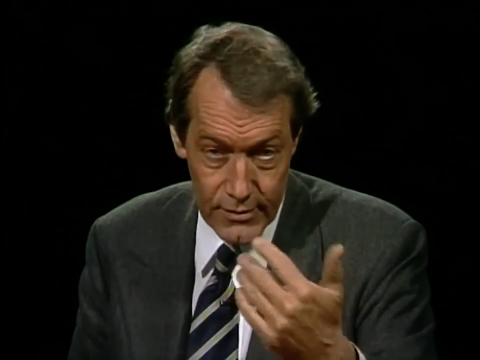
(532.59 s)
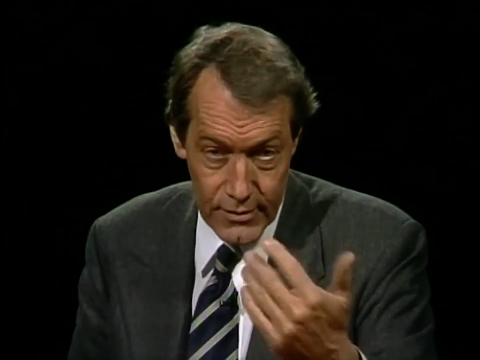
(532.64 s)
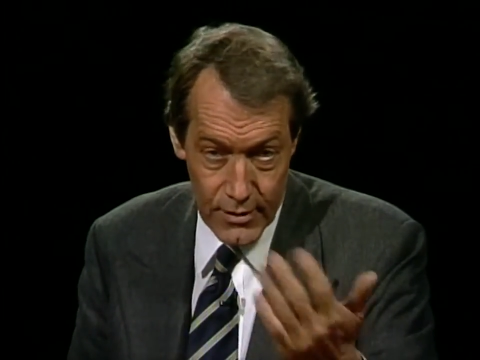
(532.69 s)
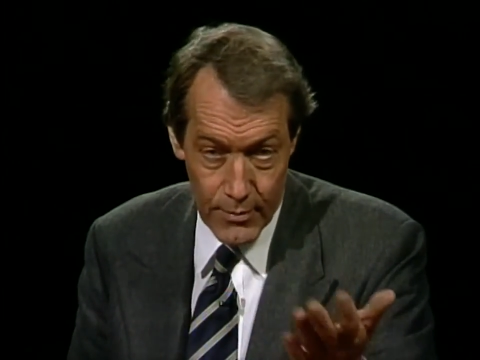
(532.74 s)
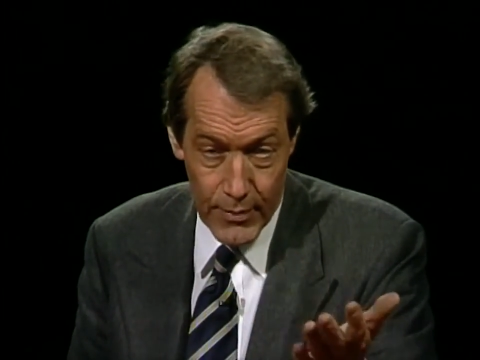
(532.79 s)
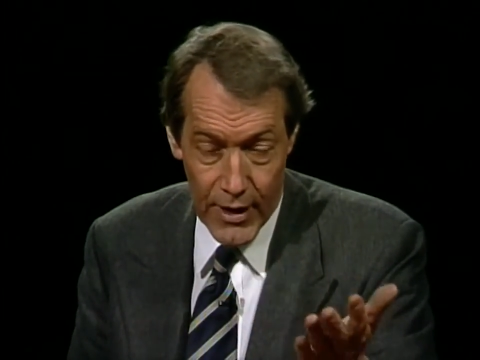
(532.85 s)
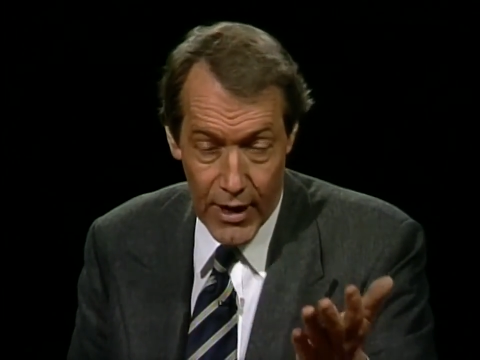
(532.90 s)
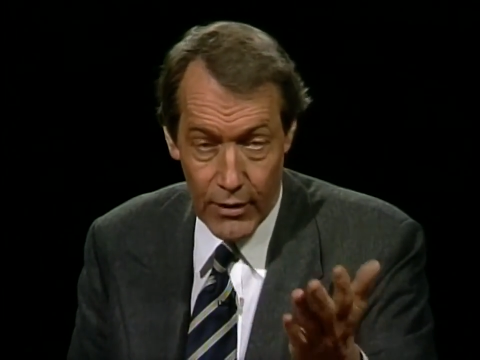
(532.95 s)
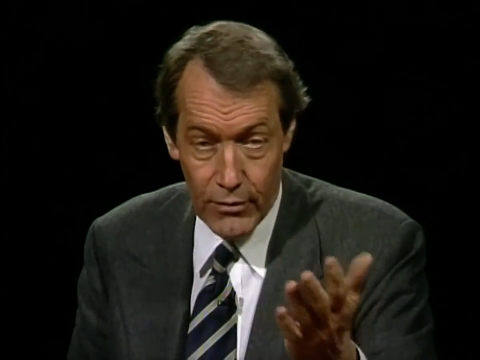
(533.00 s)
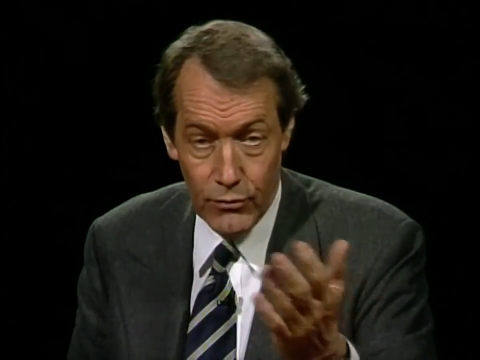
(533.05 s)

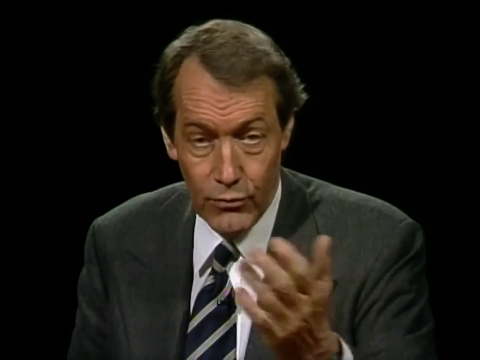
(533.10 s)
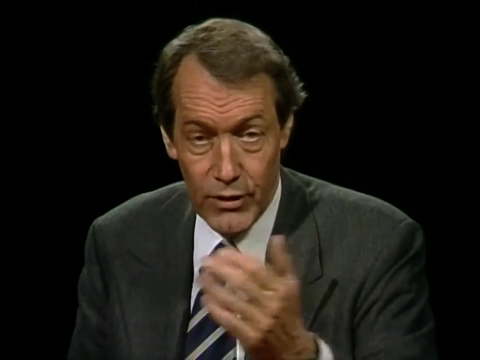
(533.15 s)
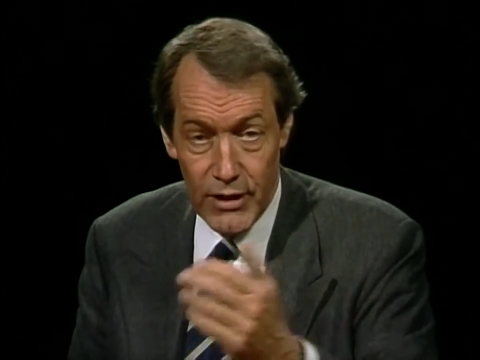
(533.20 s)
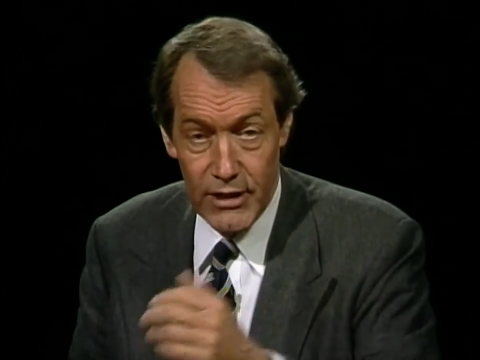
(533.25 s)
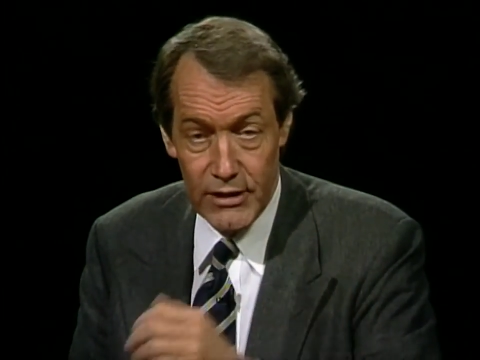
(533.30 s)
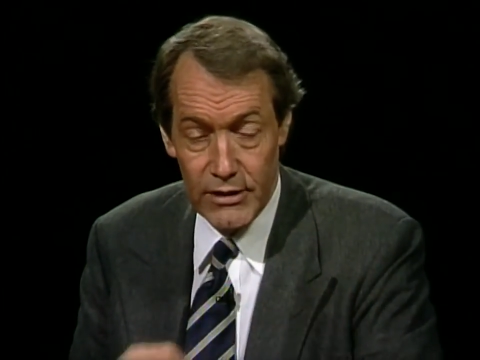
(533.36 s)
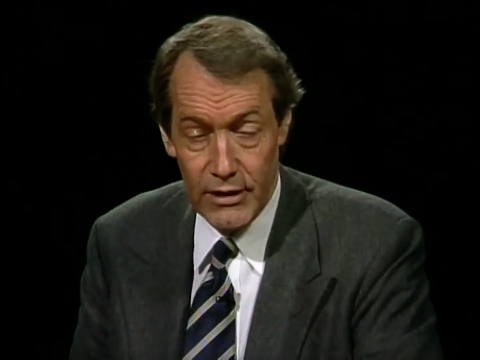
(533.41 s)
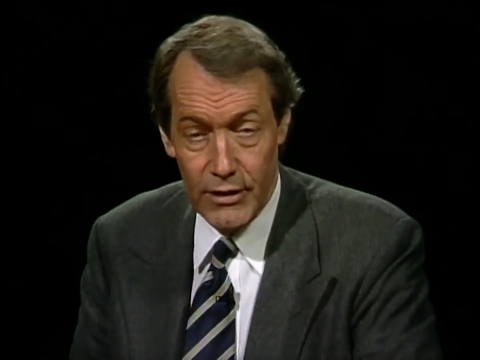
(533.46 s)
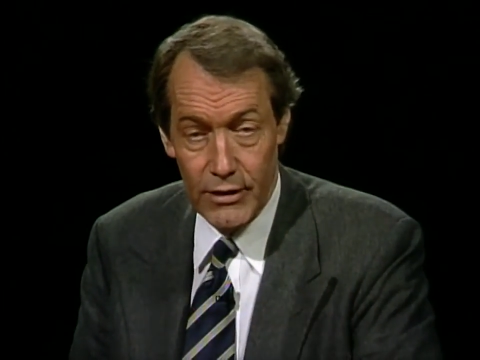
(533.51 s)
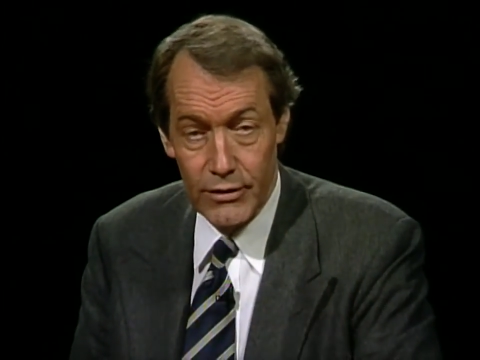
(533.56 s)
about what
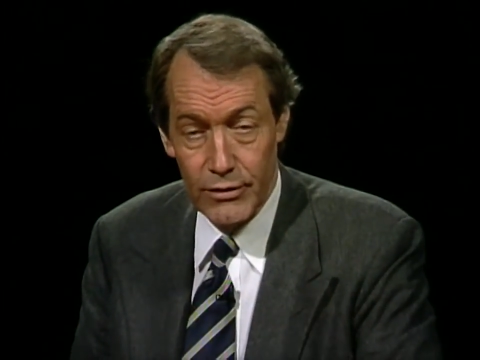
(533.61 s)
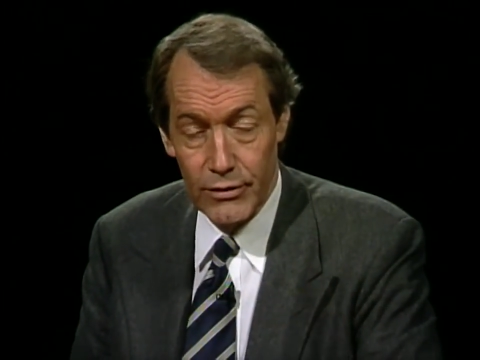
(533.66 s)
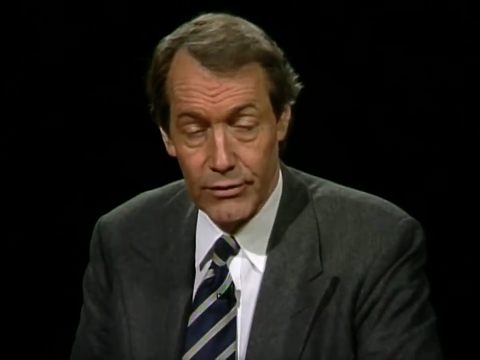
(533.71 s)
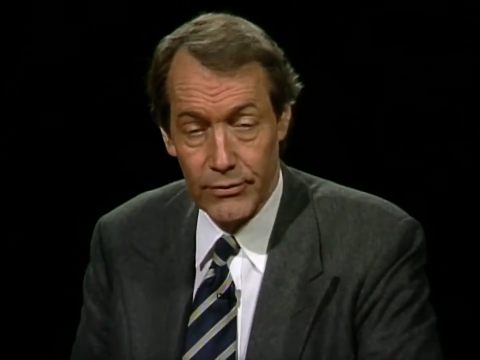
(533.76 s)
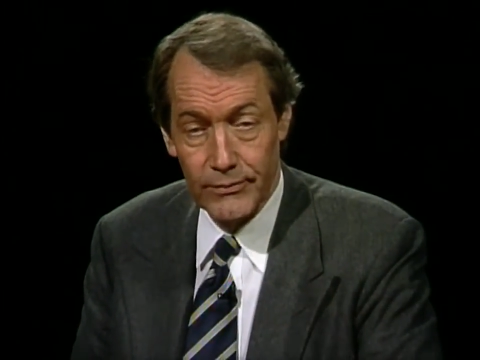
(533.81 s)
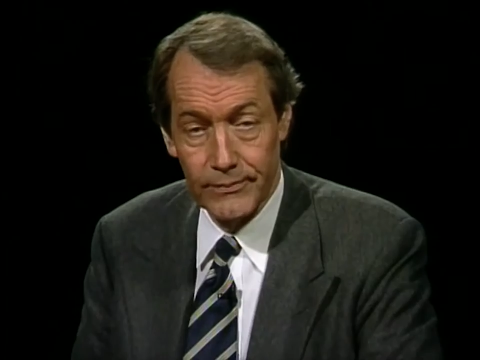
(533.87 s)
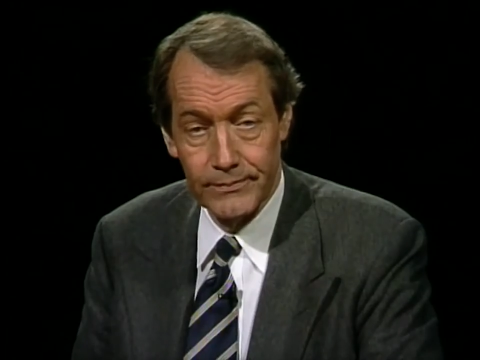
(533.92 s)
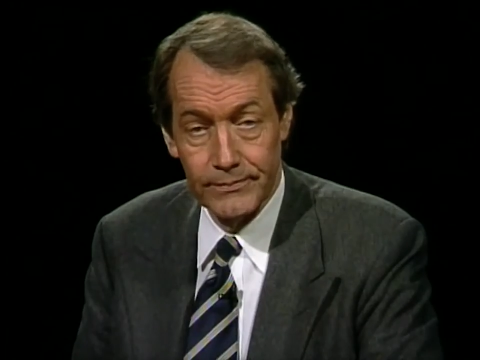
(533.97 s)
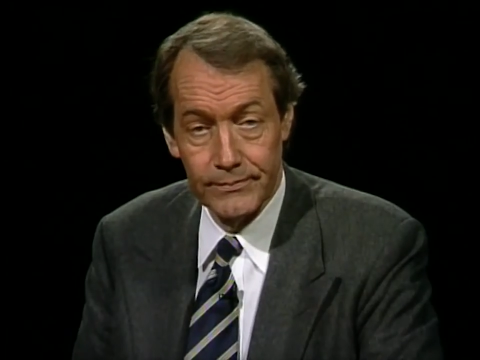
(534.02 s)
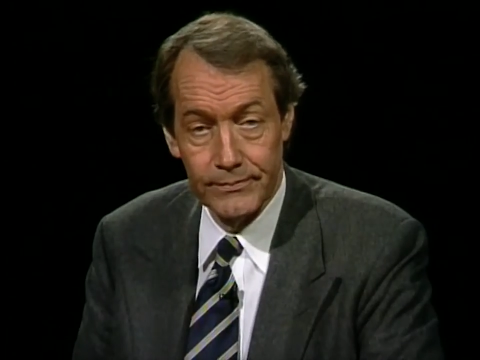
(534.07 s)
he's going to
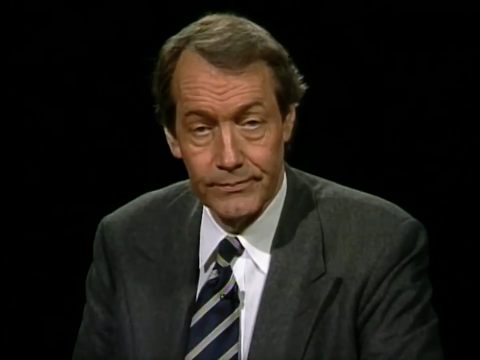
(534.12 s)
do.